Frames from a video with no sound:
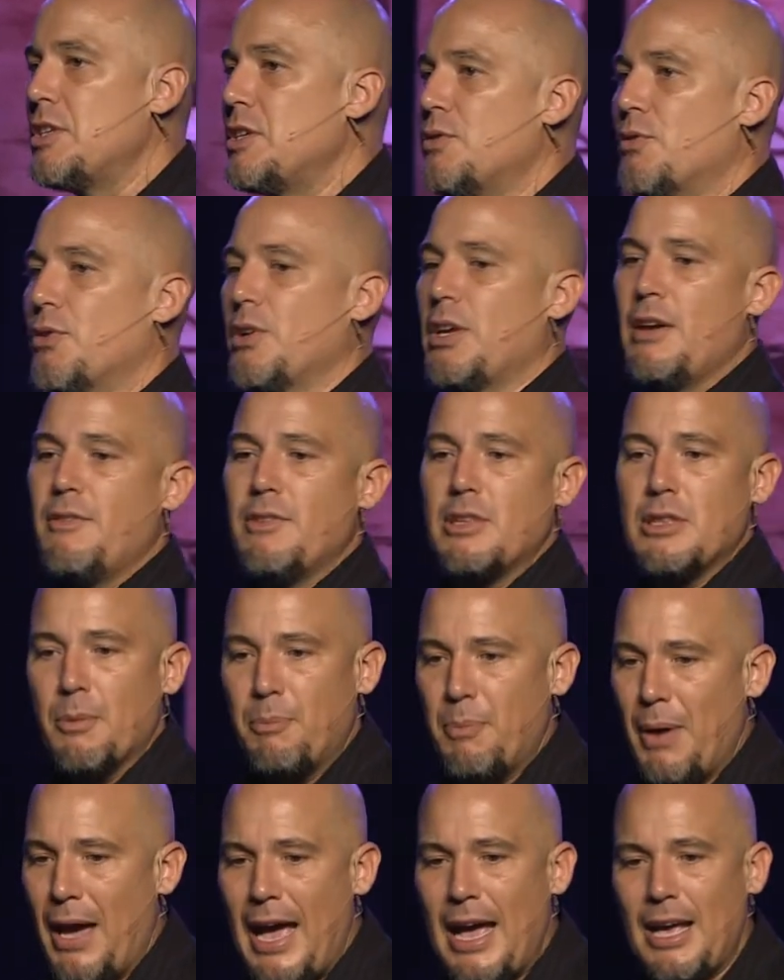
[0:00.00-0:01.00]
He's forgiving the
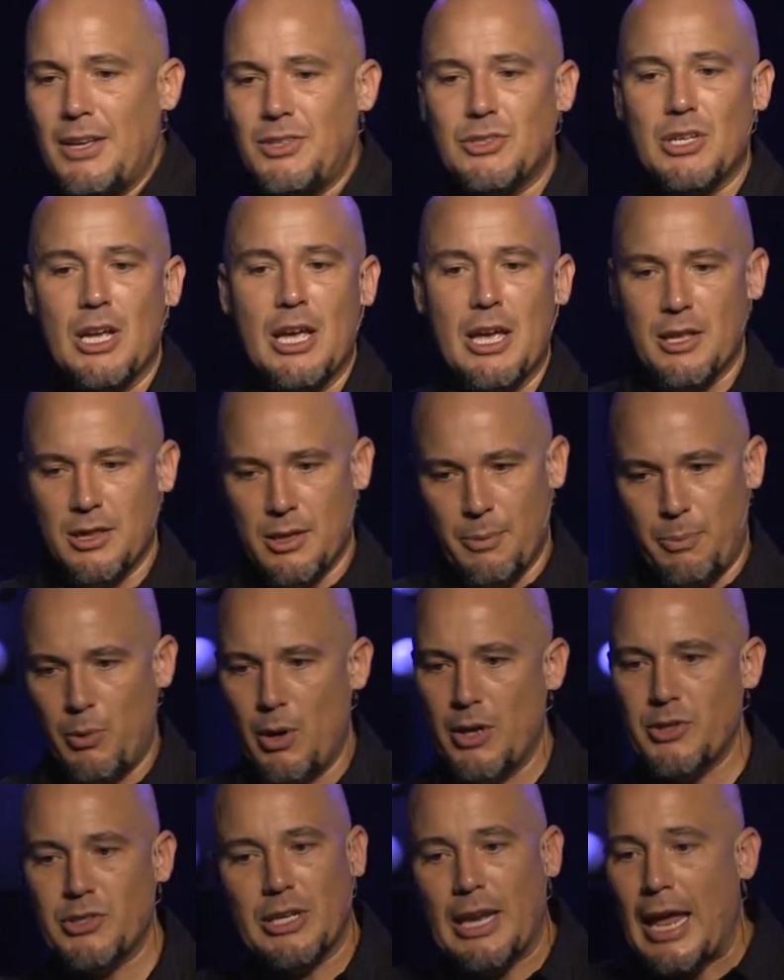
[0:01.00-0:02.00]
past, the
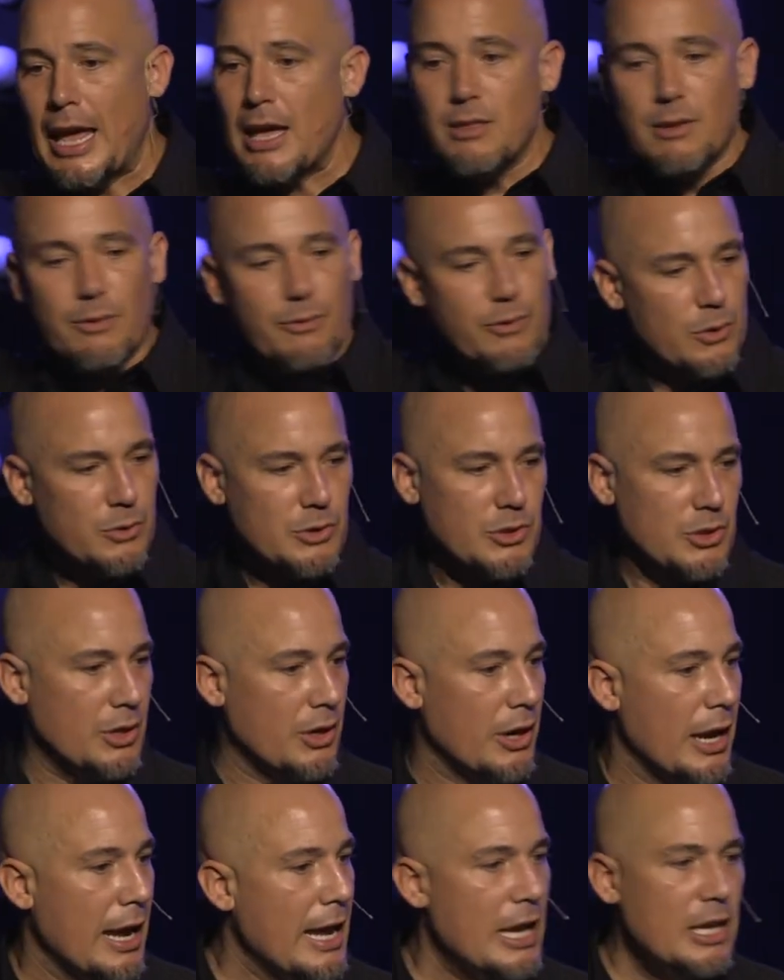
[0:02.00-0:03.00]
present, and the
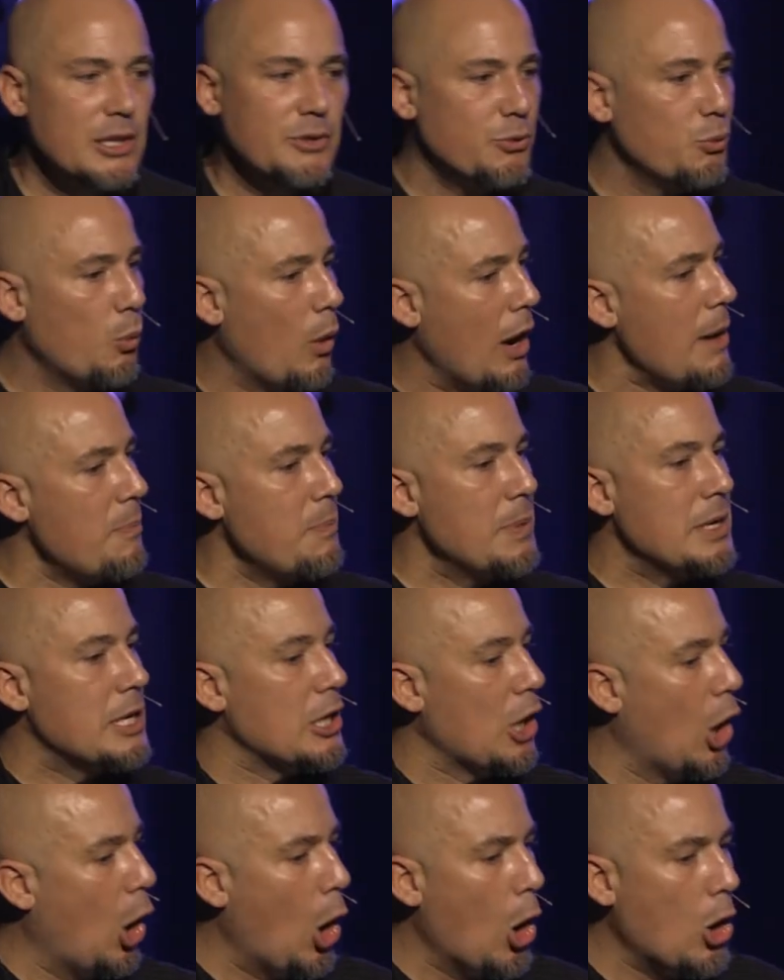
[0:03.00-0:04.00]
future. He's wiping
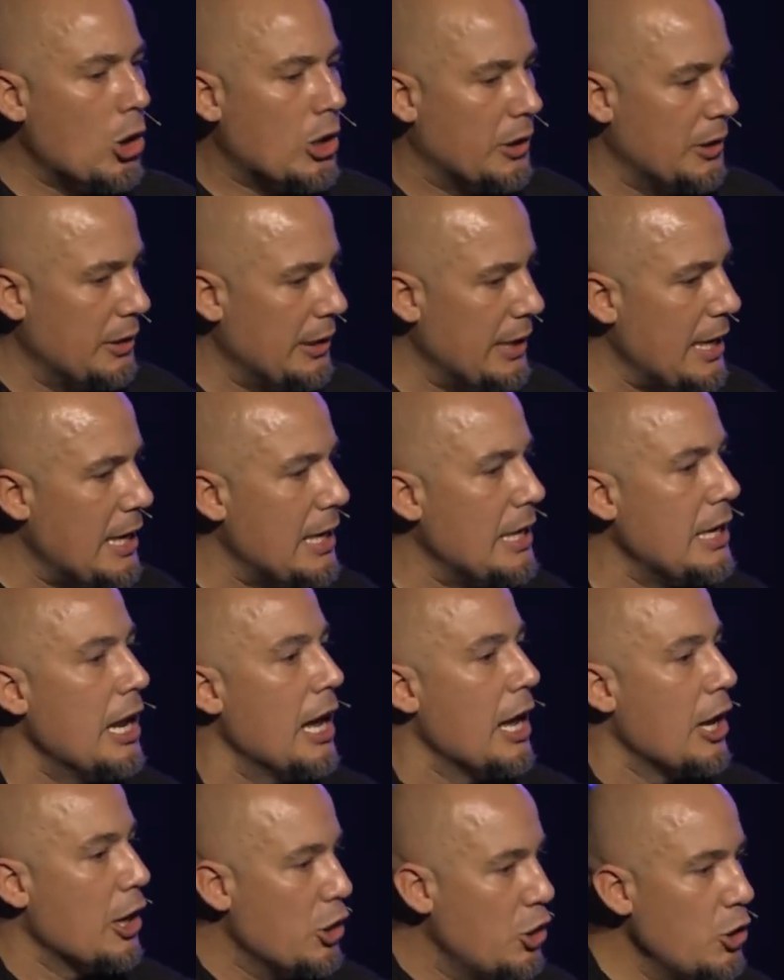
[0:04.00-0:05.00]
it all clean.
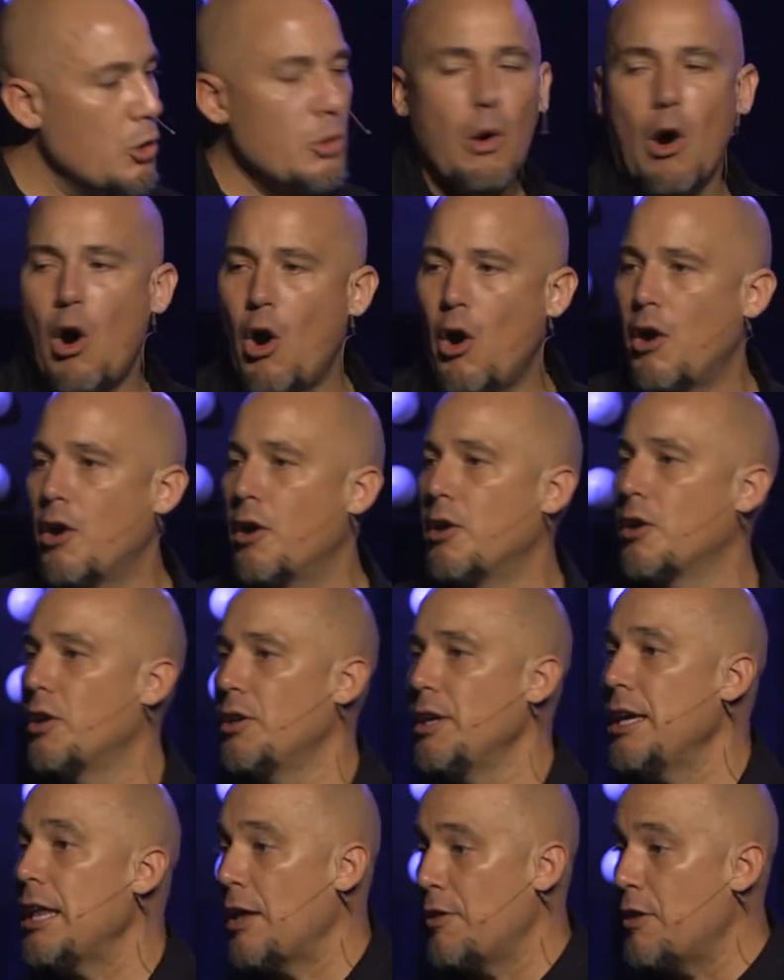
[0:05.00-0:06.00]
You are
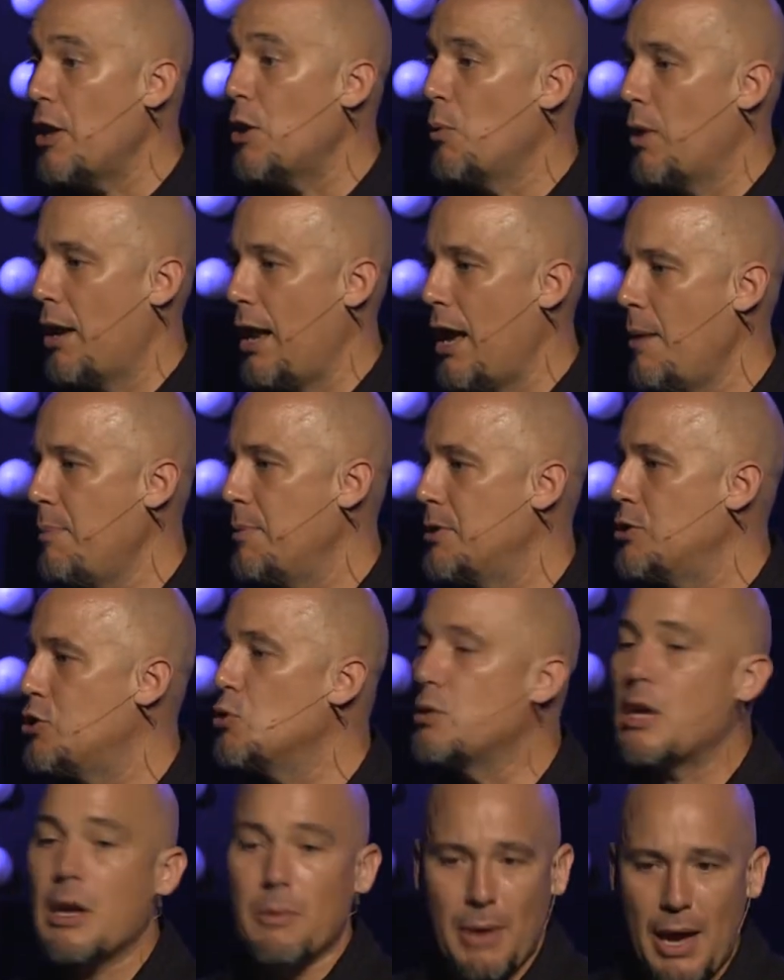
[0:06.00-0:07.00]
clean. And then what happens?
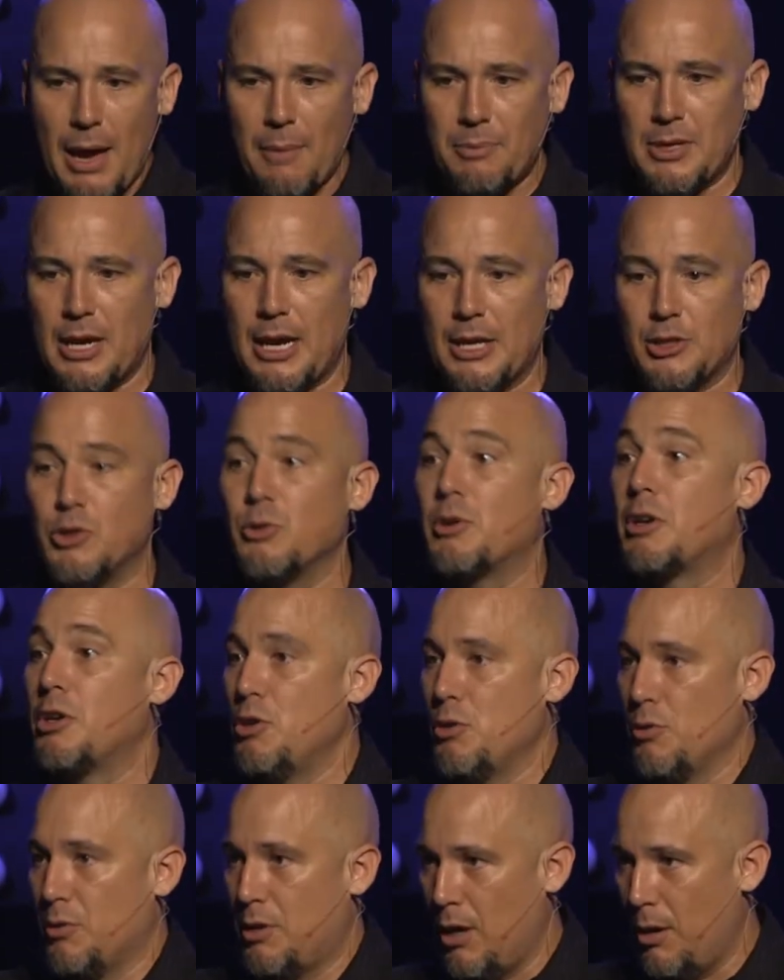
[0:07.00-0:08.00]
You get baptized. You,
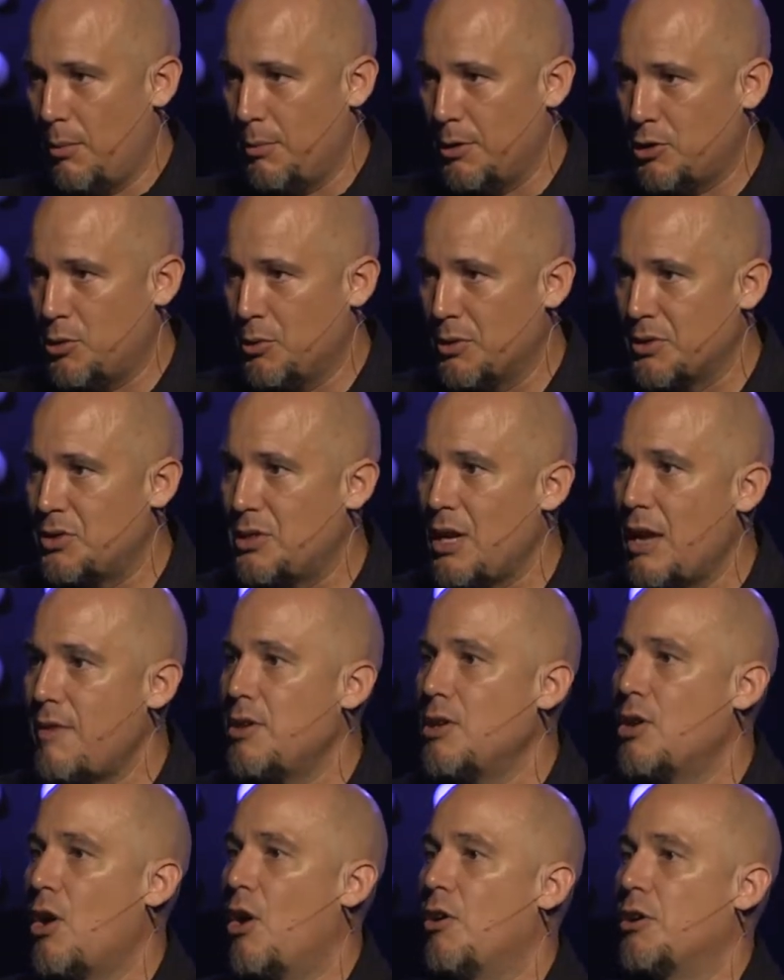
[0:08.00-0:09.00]
you come into a
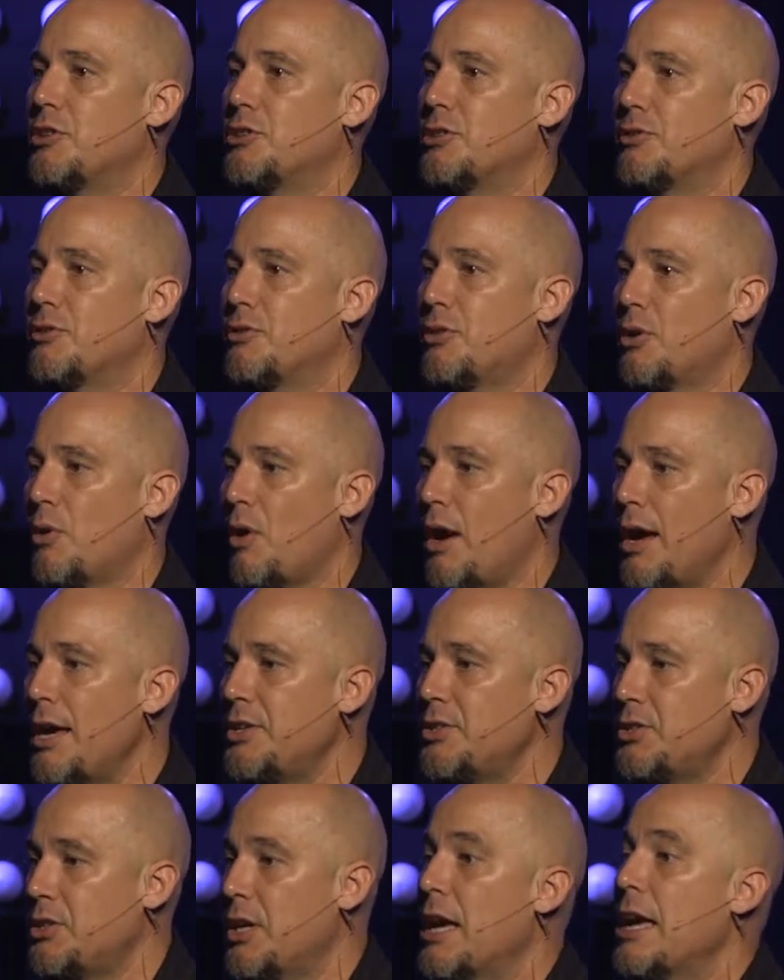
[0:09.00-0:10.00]
saving knowledge of
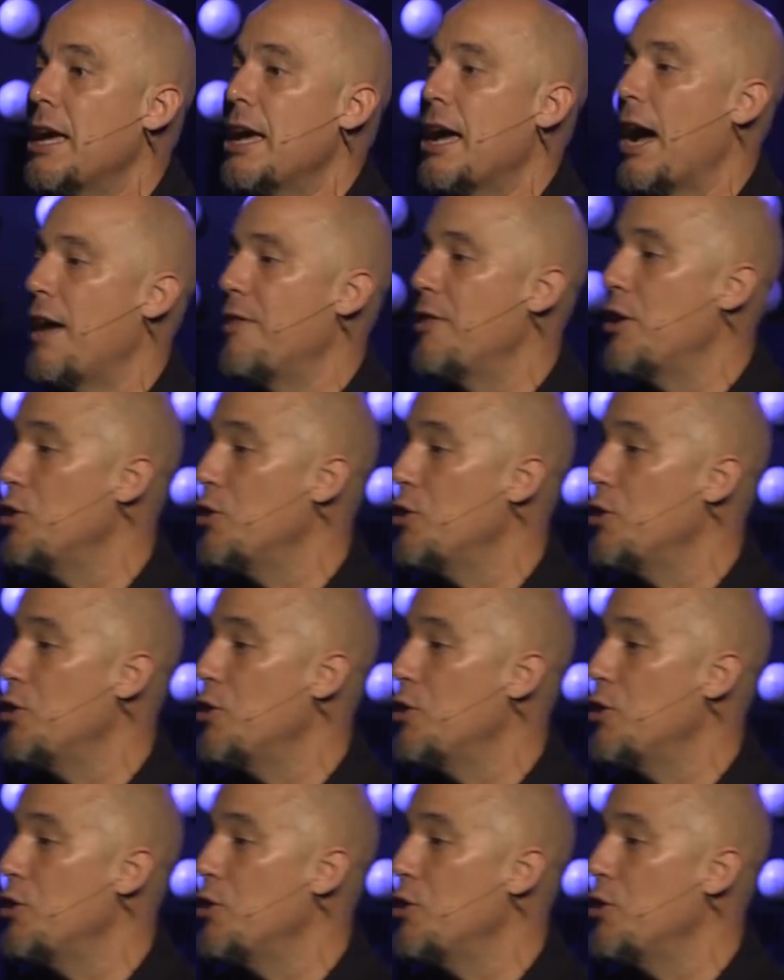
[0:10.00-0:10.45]
Christ, and